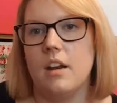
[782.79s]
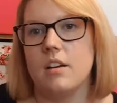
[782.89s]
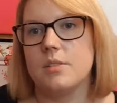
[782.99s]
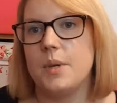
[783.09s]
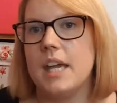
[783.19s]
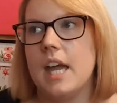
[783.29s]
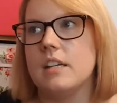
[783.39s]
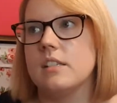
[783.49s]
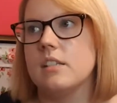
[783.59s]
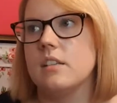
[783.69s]
last
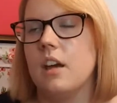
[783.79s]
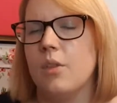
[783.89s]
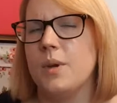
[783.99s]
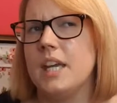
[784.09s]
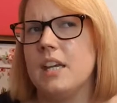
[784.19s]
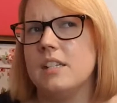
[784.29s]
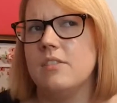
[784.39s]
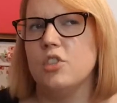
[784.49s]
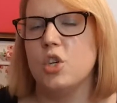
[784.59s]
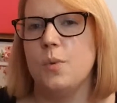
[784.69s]
weekend, the weekend,
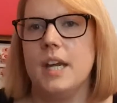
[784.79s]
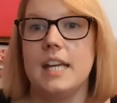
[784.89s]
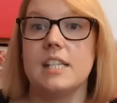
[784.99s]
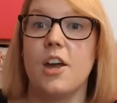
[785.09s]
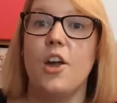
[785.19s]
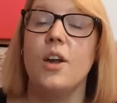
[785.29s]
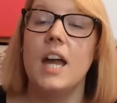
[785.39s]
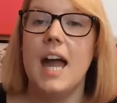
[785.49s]
even 2 weekends ago,